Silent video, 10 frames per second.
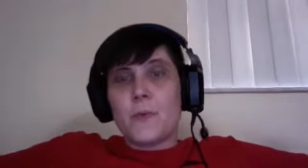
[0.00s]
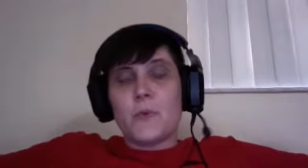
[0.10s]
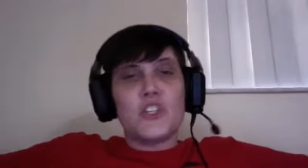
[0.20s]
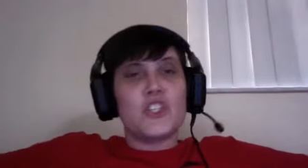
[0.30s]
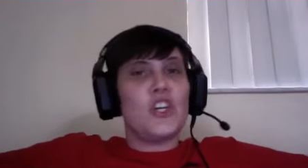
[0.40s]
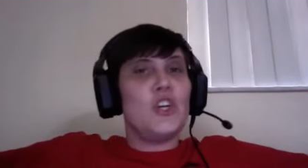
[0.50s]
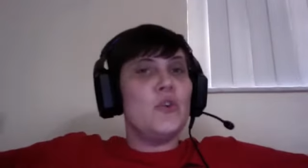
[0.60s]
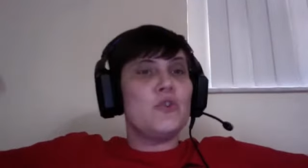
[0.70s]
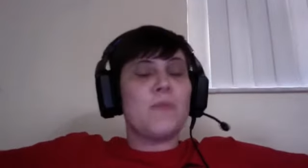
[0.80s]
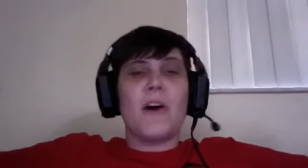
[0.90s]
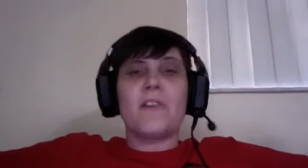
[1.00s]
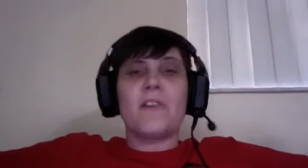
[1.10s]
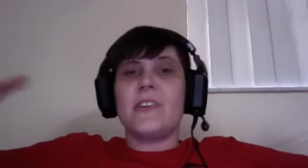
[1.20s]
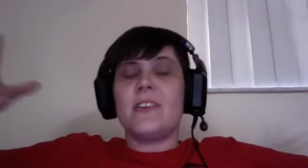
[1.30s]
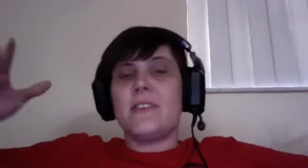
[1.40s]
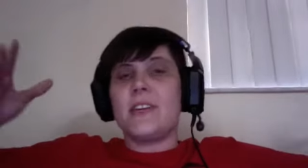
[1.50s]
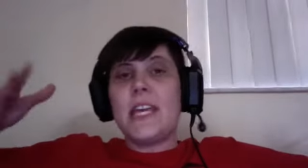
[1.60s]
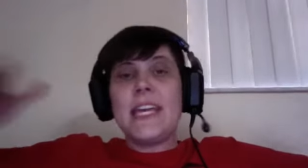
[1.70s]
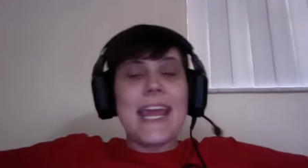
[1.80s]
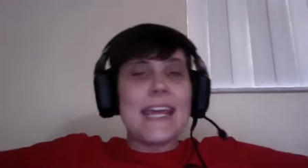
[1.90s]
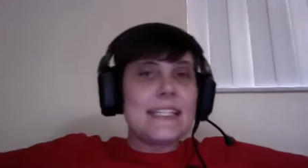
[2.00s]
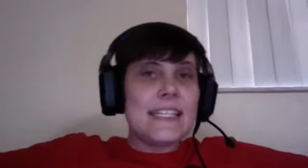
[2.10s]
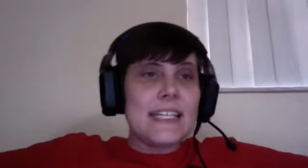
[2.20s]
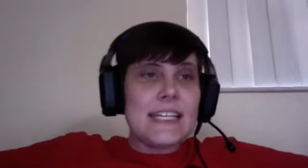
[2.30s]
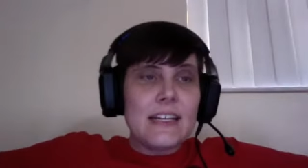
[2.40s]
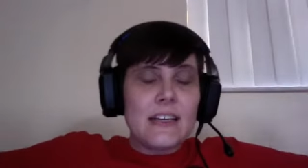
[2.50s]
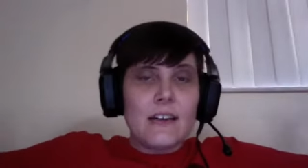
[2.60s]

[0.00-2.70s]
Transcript: which is a huge part of the EAT